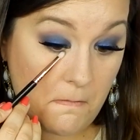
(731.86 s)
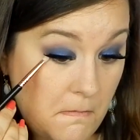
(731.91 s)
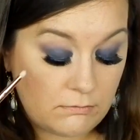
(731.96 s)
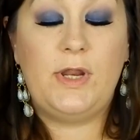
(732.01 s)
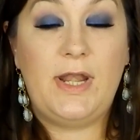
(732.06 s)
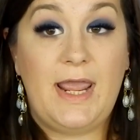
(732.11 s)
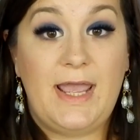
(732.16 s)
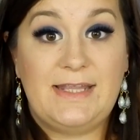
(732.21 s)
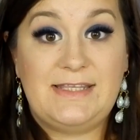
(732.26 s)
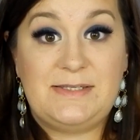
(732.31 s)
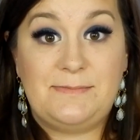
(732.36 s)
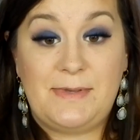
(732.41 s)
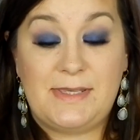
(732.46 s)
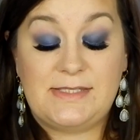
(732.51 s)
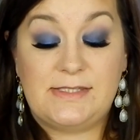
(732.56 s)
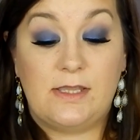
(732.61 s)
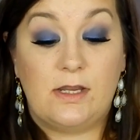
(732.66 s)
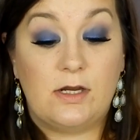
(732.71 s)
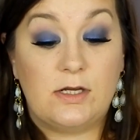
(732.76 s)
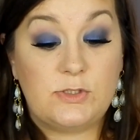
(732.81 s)
I'm going to add some
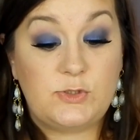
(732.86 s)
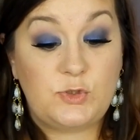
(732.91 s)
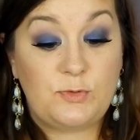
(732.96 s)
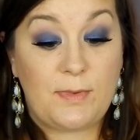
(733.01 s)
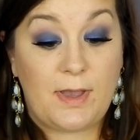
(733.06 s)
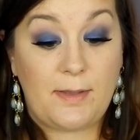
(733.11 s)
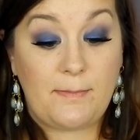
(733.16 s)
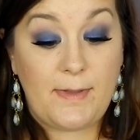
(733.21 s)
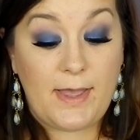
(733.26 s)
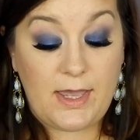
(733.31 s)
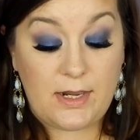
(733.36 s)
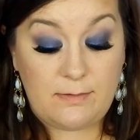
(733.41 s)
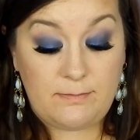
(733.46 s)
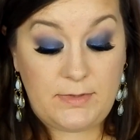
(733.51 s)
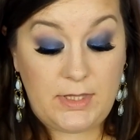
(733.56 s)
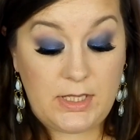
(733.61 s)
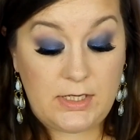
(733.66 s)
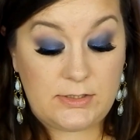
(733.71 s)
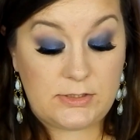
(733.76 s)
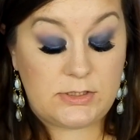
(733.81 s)
mascara to my
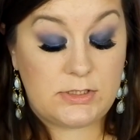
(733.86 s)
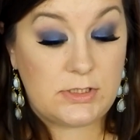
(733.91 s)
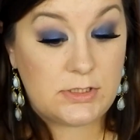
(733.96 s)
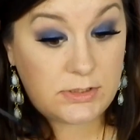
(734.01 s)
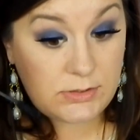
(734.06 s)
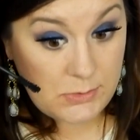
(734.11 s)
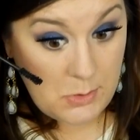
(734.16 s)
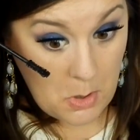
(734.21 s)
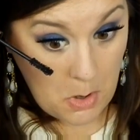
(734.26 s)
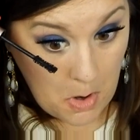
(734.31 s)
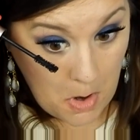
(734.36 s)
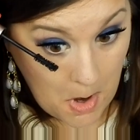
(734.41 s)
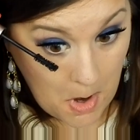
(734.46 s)
bottom lashes.